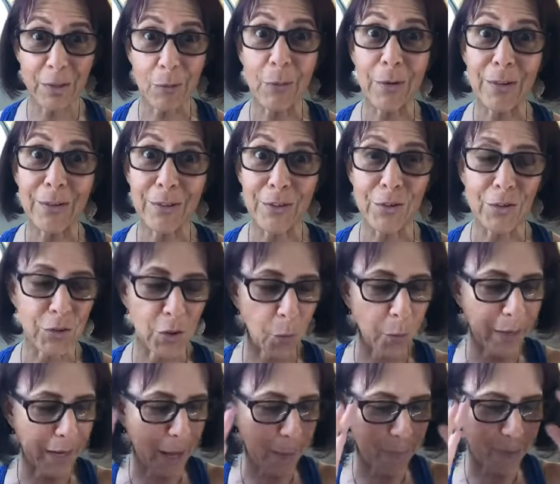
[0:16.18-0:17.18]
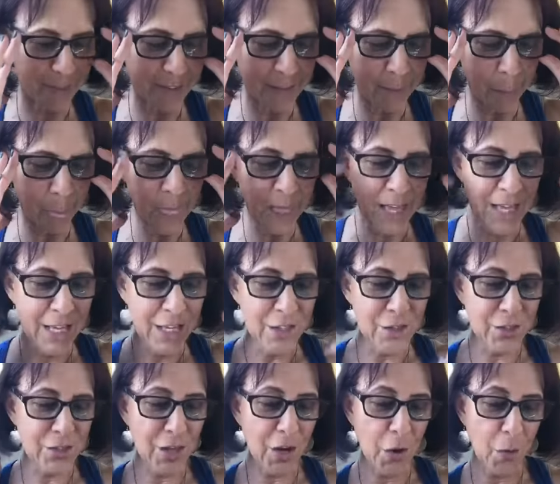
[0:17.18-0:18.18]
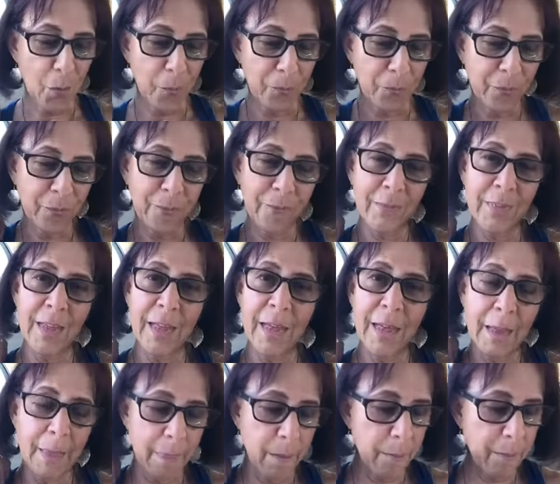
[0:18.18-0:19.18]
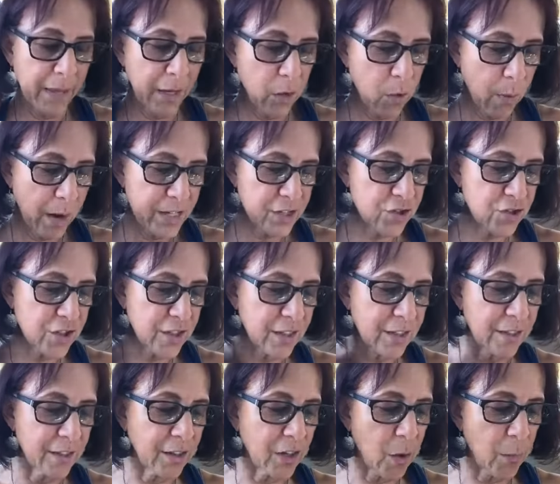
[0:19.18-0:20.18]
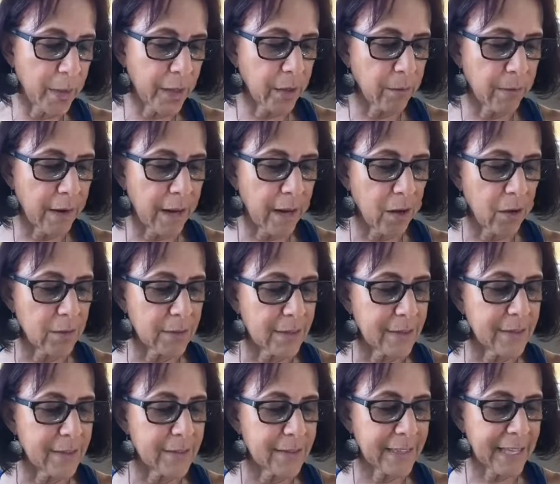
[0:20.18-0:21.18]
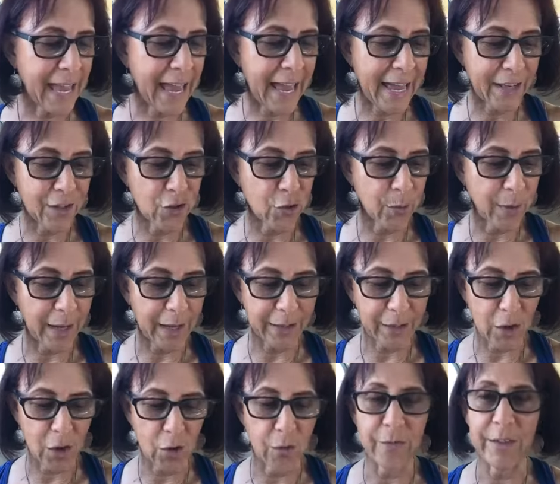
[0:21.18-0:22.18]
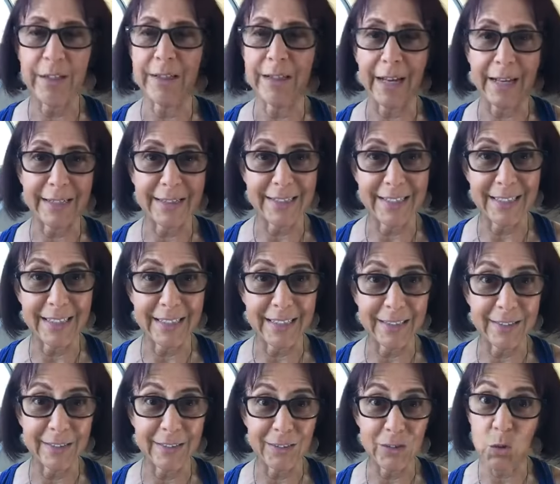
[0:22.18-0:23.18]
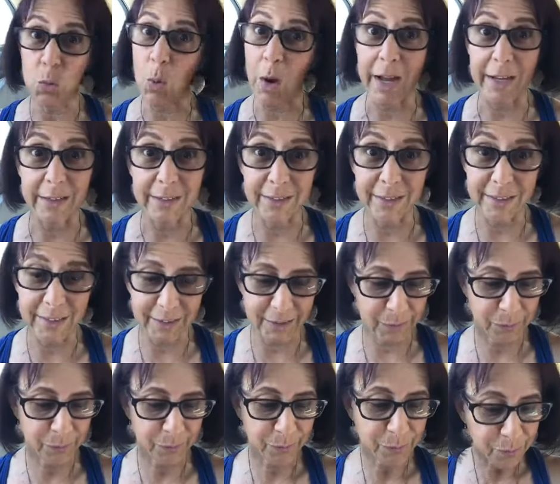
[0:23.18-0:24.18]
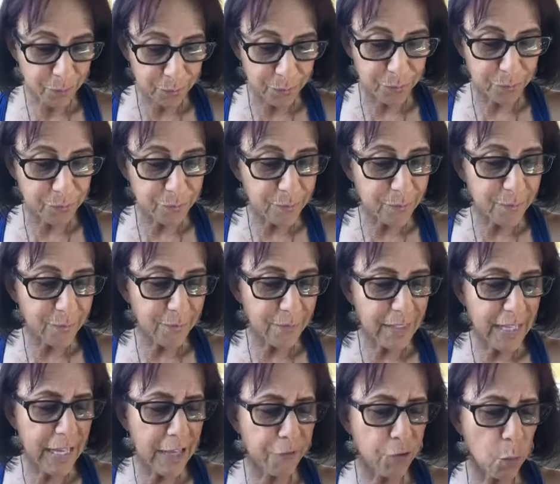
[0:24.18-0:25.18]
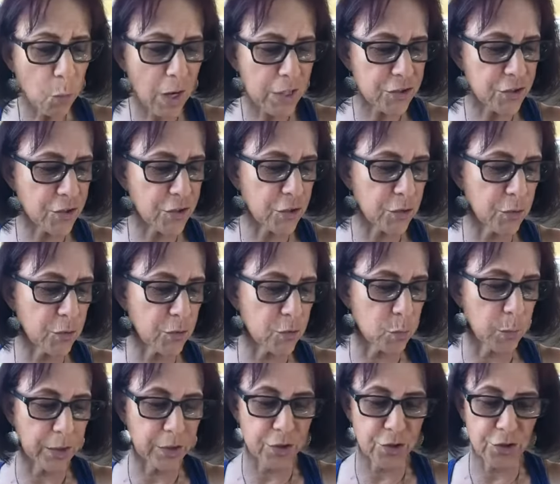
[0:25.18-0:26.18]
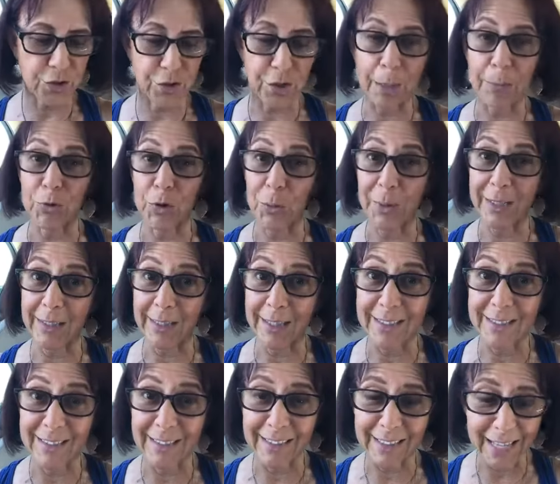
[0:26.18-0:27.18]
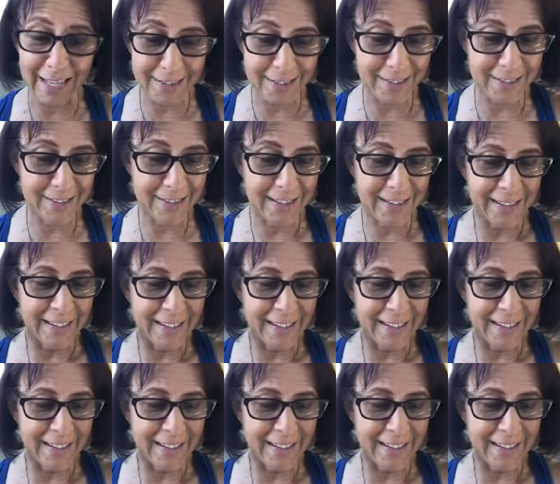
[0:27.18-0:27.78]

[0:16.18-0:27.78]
well, you'll know what happened. So, the big question going around is can you get COVID 19 twice? If you watch the news, which I'm doing less and less,